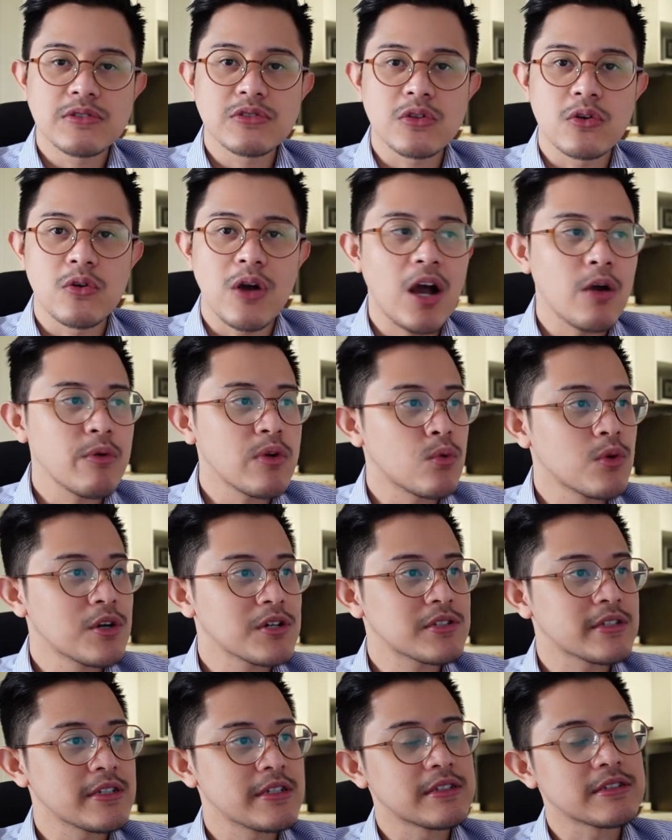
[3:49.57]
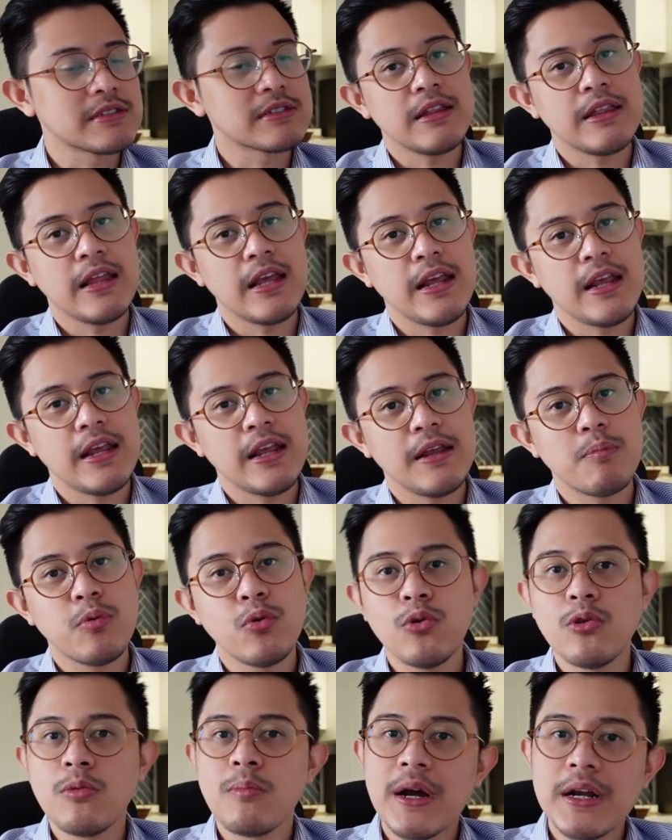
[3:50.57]
So how it works is they
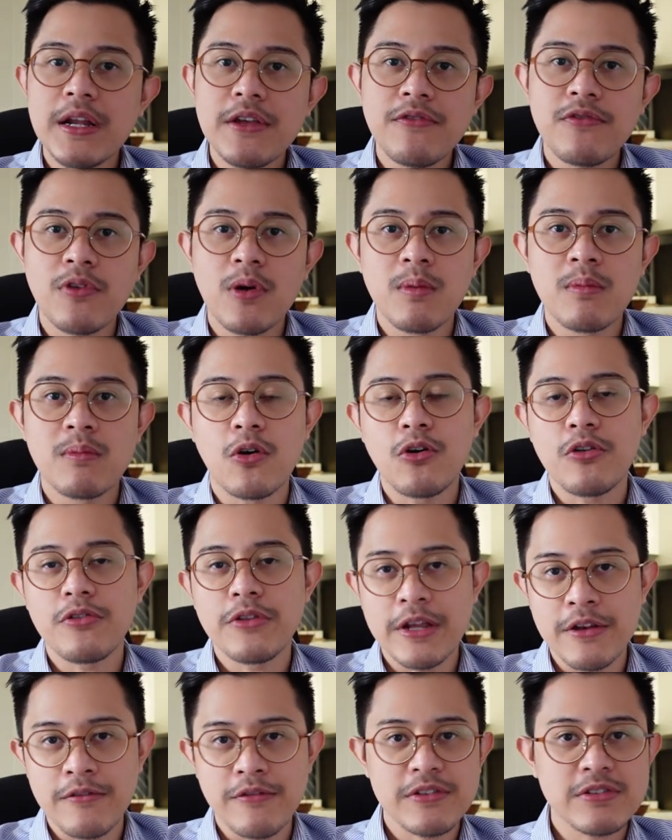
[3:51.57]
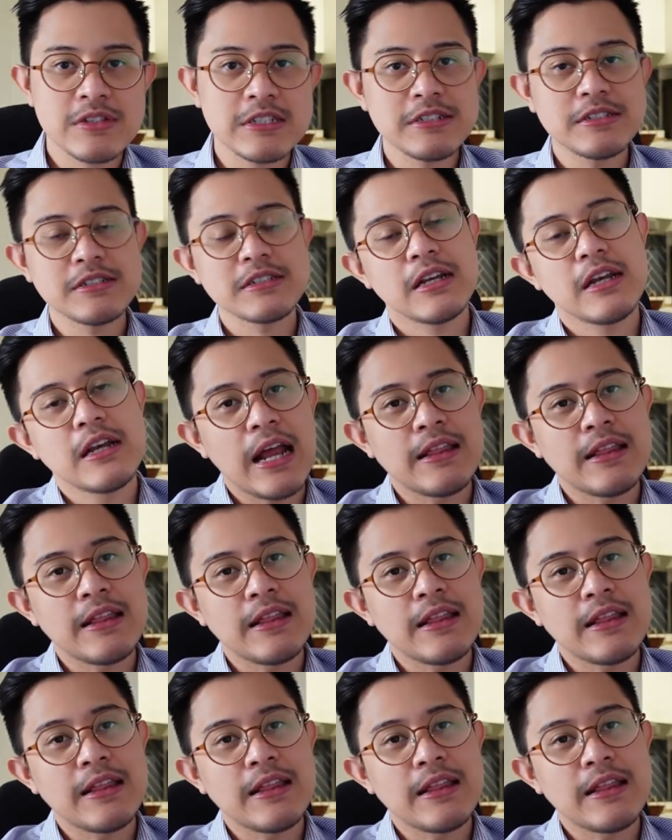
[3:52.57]
pool money from all the investors